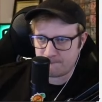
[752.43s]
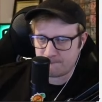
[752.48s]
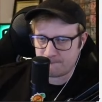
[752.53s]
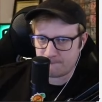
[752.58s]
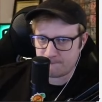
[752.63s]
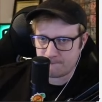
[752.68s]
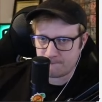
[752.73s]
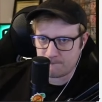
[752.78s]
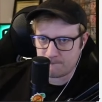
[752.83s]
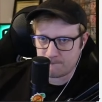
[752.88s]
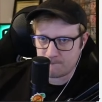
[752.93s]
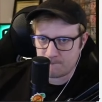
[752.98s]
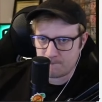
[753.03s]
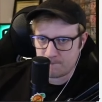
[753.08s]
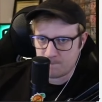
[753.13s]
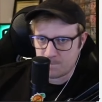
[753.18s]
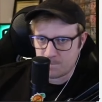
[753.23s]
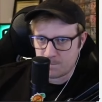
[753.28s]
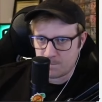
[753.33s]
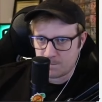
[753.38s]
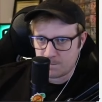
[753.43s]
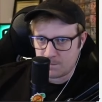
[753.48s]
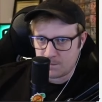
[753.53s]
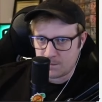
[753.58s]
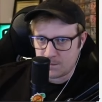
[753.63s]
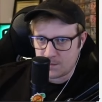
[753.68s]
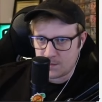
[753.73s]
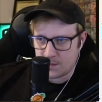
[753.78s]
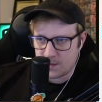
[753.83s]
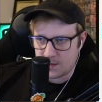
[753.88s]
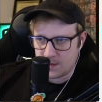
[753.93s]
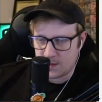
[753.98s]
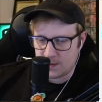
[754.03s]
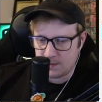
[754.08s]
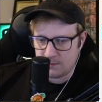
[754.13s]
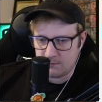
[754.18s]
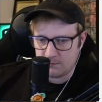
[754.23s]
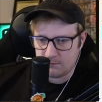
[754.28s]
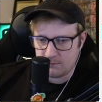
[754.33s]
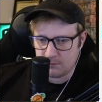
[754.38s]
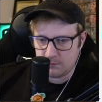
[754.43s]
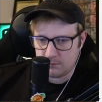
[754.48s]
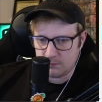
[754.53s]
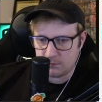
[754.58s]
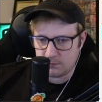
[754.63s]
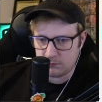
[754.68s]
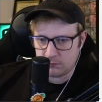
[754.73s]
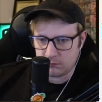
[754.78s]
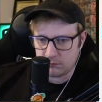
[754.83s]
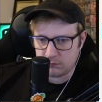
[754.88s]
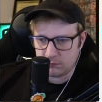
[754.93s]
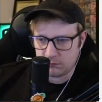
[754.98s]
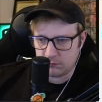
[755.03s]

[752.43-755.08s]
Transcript: [no speech]